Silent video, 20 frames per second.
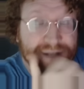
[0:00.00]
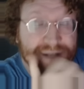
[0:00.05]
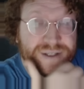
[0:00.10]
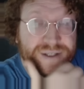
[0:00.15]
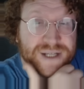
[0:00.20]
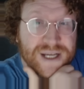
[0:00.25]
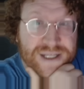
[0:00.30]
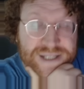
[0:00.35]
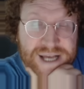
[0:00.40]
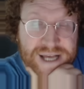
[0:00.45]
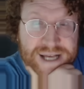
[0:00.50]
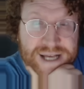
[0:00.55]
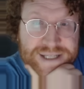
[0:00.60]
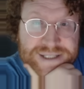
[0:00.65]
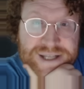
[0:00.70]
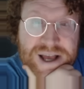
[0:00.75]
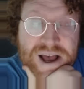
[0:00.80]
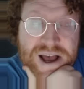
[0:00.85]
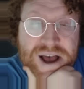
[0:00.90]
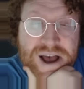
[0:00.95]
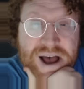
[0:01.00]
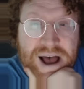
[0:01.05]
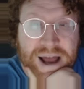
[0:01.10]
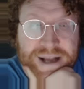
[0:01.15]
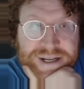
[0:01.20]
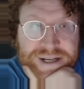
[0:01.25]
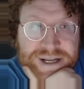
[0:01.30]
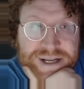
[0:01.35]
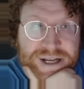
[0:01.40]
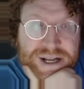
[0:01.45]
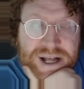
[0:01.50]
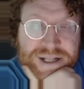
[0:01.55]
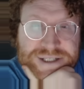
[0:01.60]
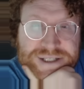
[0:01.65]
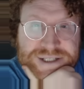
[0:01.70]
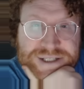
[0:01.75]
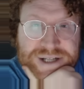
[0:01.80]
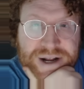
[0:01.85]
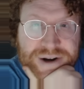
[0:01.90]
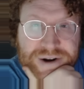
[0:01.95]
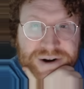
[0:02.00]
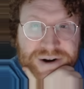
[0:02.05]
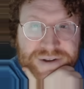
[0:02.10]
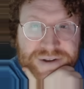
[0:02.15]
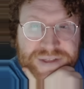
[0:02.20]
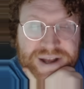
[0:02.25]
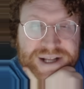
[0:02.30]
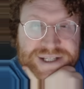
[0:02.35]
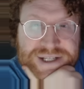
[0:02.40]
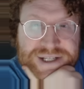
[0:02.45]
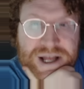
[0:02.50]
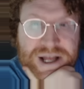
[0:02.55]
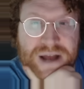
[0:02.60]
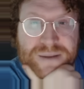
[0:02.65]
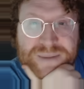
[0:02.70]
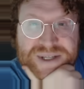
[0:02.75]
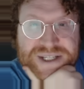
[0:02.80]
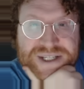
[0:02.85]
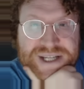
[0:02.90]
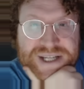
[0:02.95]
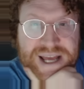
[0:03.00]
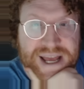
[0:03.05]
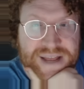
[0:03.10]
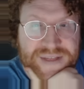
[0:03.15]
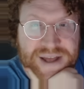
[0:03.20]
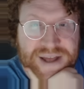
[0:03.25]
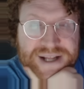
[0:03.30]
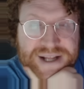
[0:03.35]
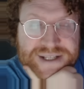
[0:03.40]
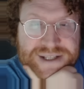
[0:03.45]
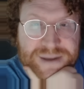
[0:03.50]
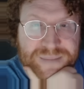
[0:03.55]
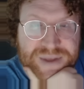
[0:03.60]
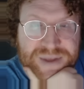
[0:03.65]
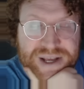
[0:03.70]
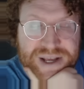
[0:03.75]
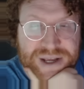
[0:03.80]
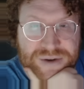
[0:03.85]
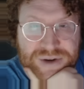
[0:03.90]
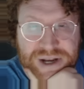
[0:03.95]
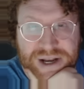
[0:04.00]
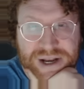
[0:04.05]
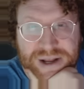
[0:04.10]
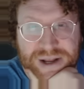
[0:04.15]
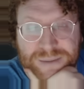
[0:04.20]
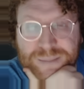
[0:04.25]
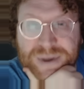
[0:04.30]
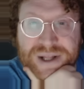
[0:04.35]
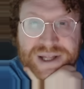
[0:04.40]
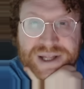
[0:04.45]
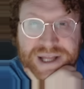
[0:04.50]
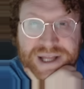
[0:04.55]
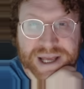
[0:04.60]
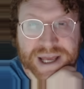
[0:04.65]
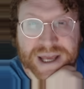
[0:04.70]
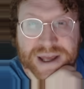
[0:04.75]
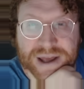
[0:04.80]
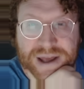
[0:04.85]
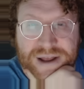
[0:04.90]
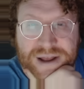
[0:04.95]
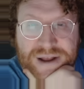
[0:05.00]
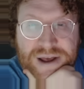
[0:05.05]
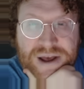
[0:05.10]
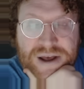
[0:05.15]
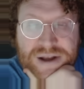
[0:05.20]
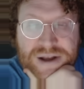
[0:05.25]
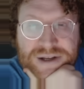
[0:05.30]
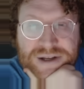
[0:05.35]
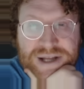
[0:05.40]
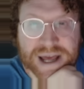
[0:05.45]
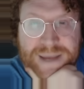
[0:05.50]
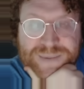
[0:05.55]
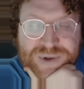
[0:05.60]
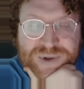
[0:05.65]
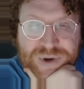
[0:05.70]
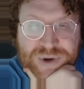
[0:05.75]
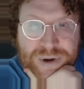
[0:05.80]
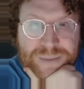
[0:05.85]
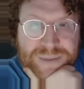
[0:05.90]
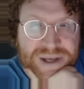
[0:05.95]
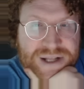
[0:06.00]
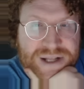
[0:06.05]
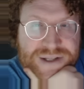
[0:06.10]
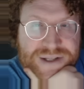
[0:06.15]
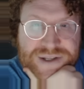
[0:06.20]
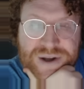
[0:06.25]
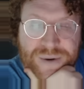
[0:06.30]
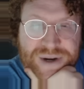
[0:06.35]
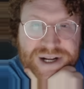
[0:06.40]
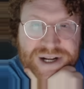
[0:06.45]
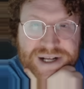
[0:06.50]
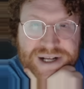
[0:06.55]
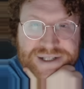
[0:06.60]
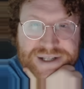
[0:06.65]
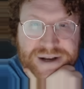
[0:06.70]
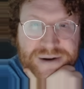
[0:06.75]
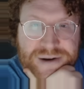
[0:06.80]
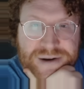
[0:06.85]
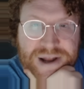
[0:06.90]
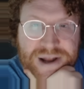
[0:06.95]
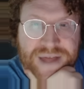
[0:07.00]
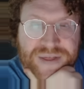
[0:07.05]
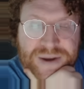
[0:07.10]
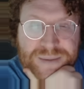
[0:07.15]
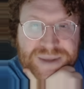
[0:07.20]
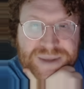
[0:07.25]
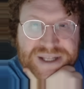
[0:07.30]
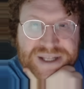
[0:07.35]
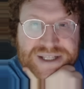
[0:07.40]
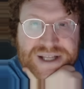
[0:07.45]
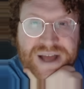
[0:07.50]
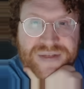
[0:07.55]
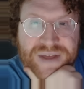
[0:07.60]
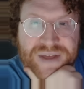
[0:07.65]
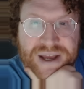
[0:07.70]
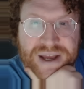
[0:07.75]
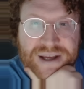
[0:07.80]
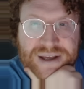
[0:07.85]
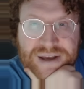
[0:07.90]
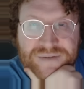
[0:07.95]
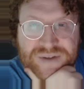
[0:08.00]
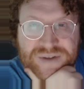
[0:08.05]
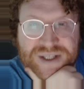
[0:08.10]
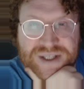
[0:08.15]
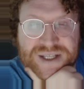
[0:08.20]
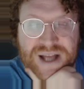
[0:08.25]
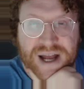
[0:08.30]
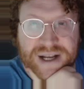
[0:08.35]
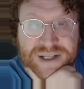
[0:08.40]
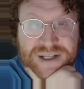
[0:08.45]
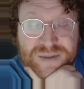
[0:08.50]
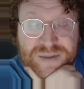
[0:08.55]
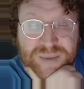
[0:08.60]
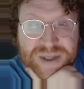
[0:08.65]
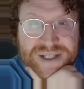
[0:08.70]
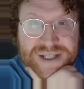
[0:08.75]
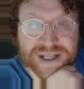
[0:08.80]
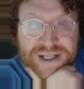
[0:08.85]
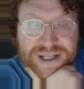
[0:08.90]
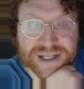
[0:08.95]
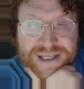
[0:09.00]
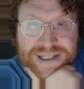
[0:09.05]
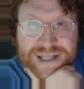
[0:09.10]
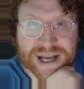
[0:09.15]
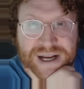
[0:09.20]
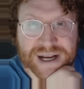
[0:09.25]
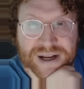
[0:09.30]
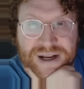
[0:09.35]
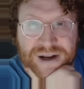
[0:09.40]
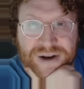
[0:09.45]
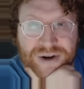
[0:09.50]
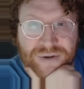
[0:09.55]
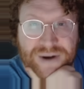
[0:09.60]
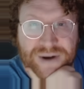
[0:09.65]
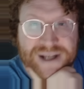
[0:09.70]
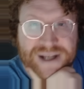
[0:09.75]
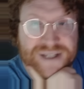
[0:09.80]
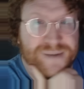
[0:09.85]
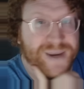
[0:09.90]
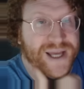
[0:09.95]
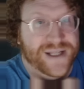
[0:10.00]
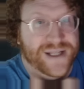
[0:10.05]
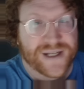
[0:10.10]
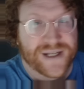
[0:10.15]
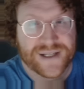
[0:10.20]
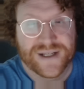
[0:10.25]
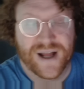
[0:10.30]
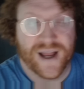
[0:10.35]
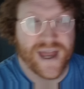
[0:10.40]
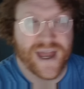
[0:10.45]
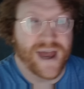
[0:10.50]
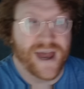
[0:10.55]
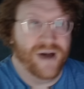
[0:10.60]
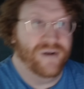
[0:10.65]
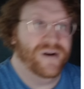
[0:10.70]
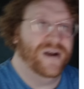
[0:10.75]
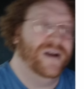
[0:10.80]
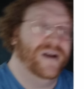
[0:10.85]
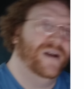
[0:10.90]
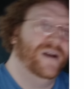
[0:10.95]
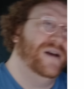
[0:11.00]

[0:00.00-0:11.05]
CSS. I did not stutter. That is not a mistake. That is something you needed. But Lee, TypeScript means no, it doesn't. Nothing means nothing. If it's not explicitly stated on your resume, it does not count.